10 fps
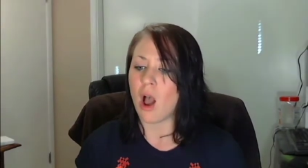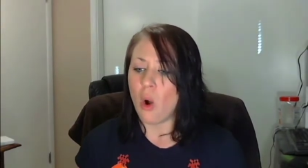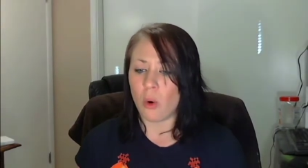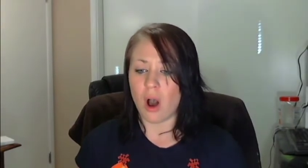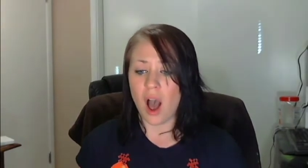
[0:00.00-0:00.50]

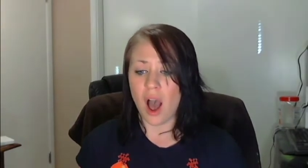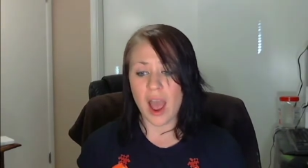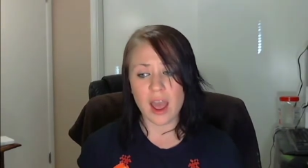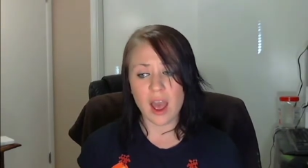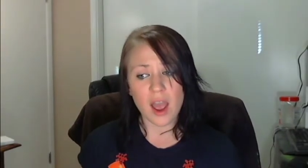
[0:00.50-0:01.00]

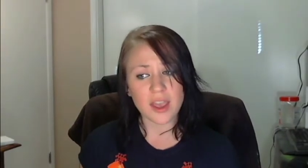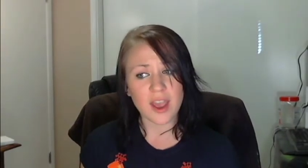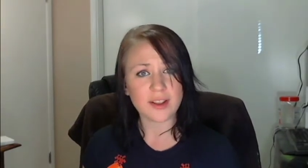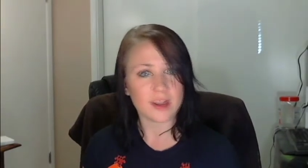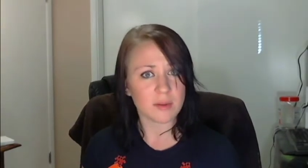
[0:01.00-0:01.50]
why? I
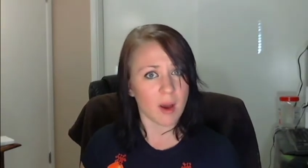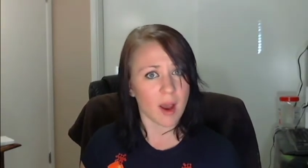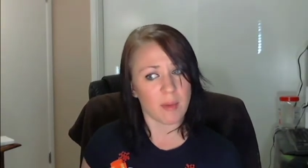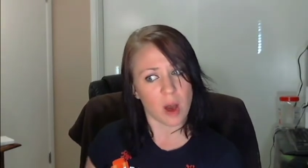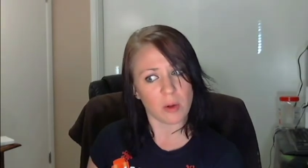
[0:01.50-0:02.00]
can't get my
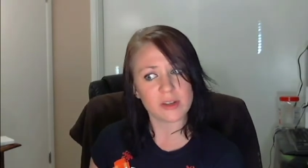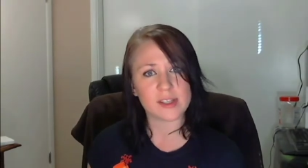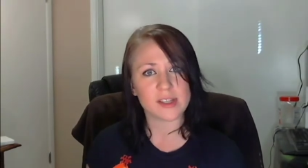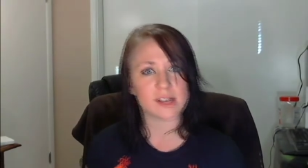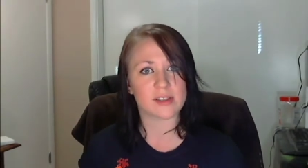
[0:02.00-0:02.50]

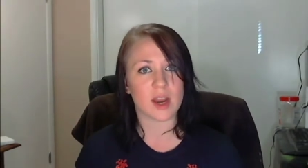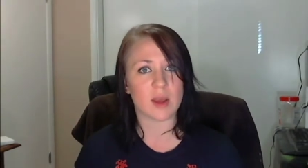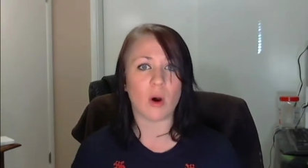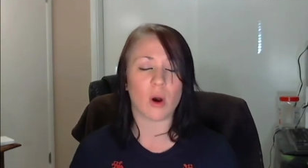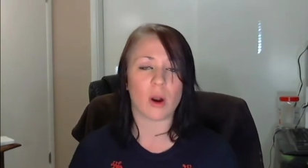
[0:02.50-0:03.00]
bonuses
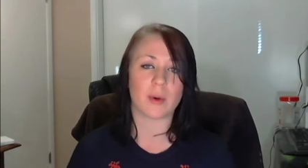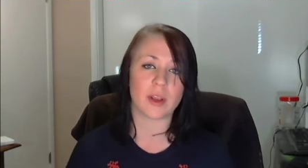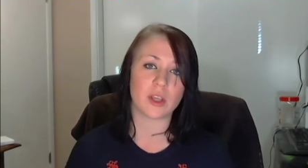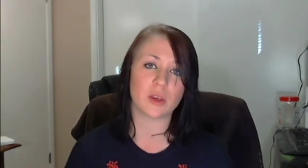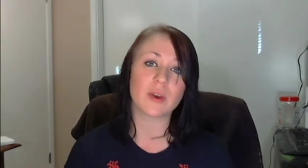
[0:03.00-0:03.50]
anymore.
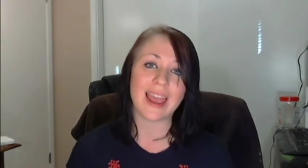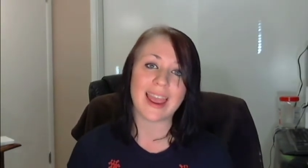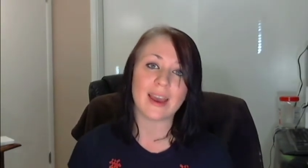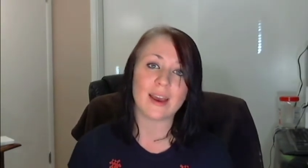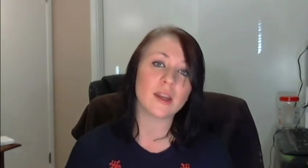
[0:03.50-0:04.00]
But you
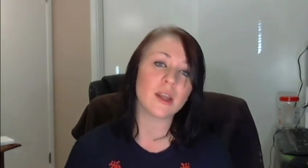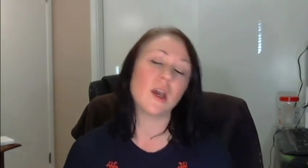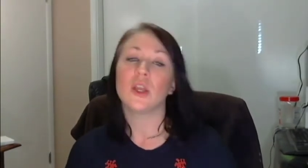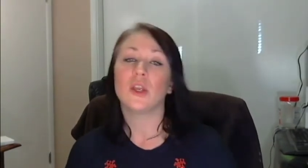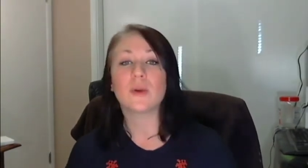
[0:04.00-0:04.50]
can.
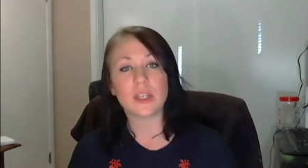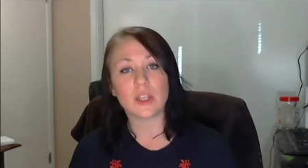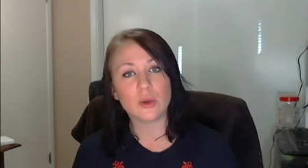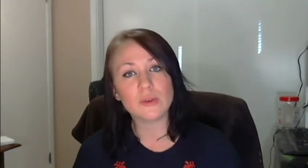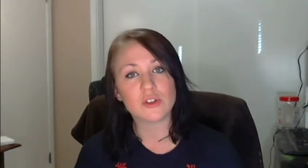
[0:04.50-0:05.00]
You can
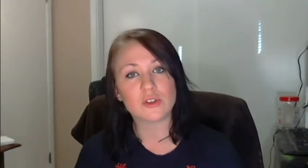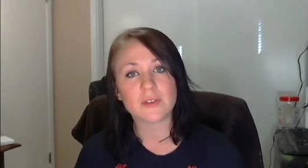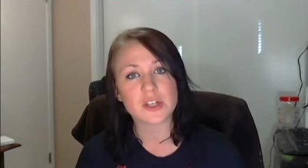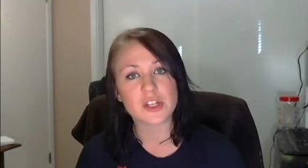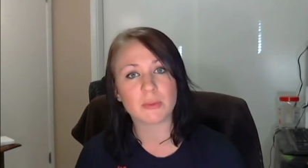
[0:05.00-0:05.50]
use your
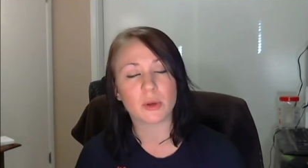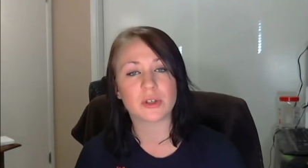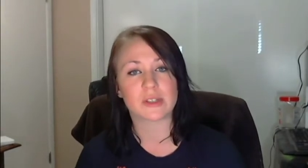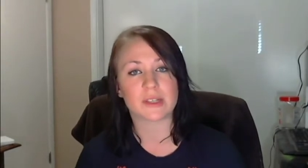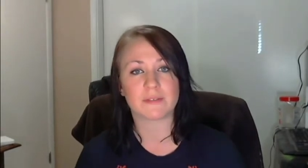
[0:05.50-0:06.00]
fishing pole. You
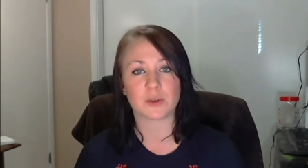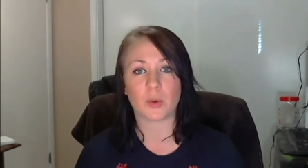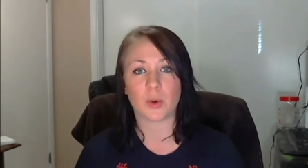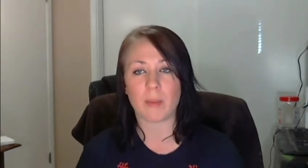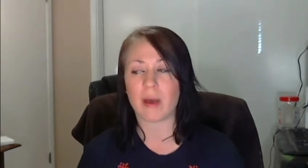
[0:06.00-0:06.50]
just have to
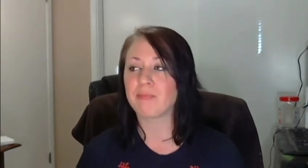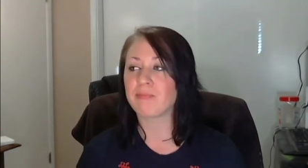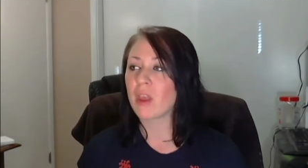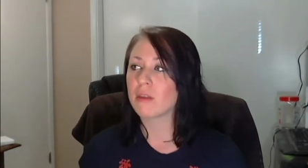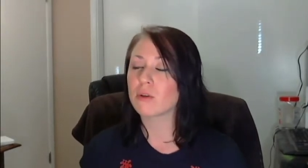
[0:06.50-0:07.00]
equip it.
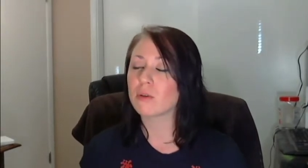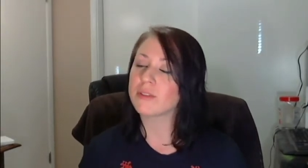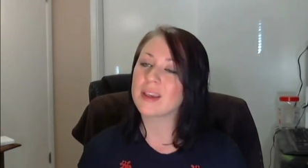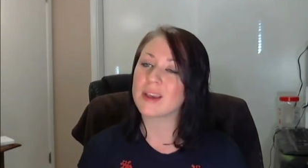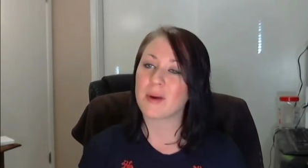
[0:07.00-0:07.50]
The cool
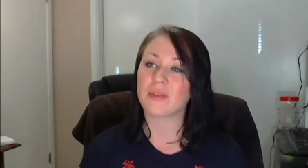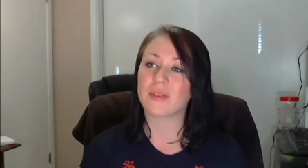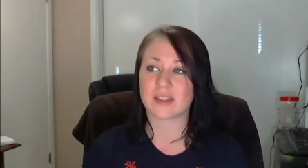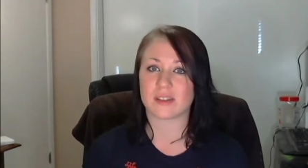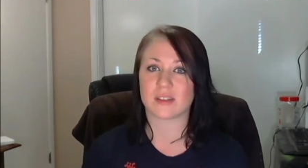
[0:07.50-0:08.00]
thing about
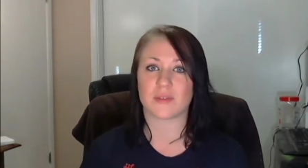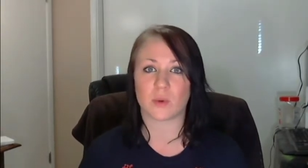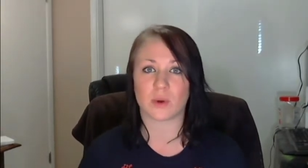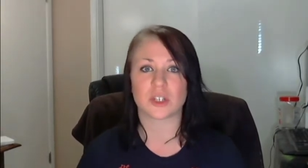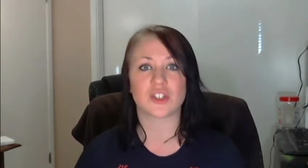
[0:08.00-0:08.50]
this is if you
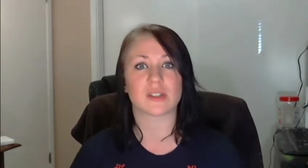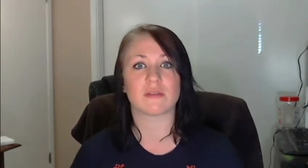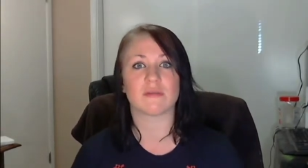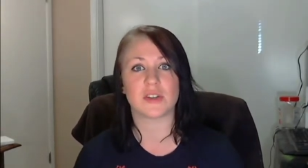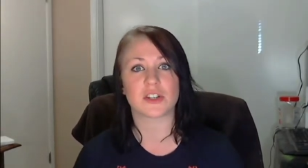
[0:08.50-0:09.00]
want to just
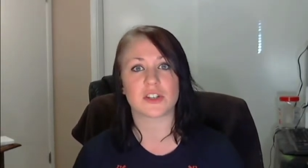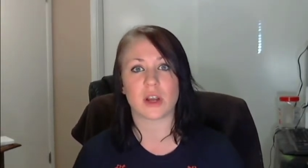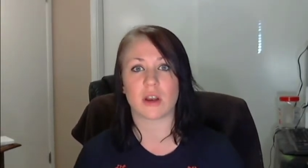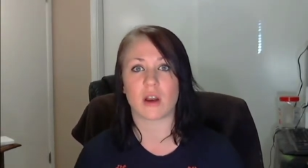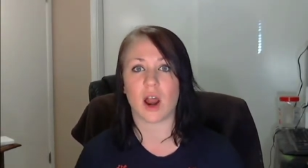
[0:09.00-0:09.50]
fish
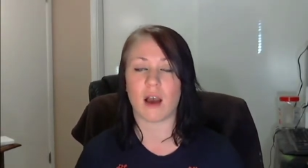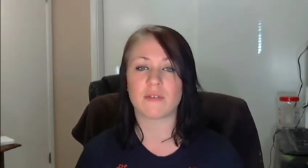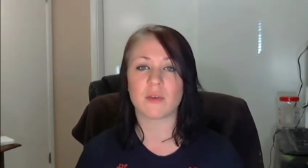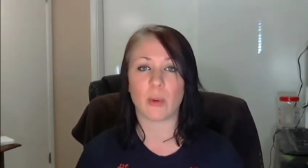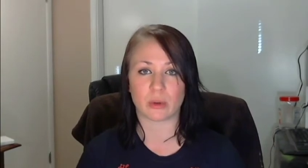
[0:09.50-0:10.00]
and not
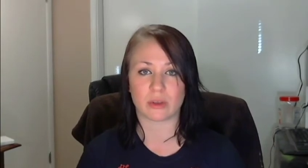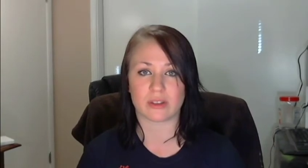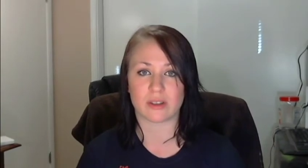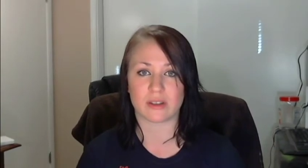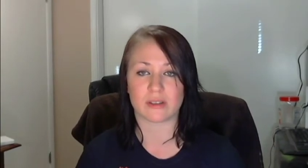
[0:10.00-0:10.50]
have the
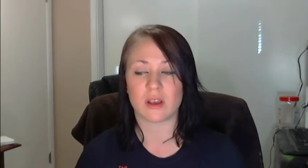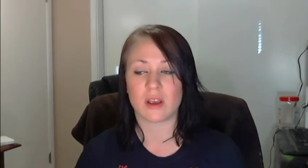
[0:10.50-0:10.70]
bonuses,